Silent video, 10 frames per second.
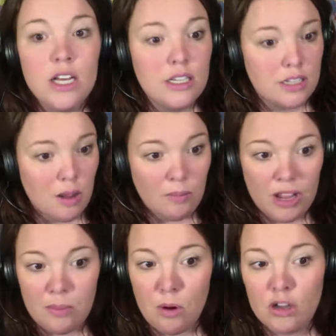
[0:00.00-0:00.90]
Some
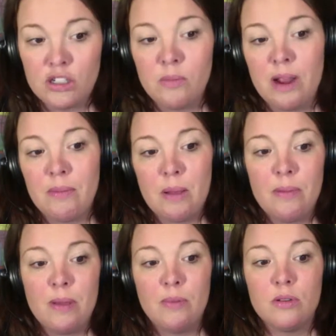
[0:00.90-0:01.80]
landmarks are made by
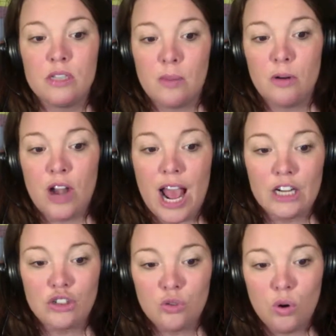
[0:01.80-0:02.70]
people. Some are
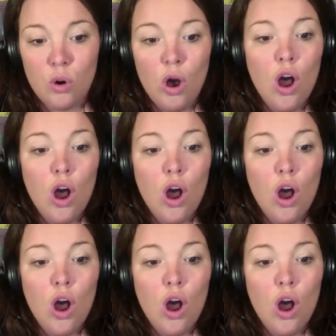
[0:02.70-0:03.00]
natural.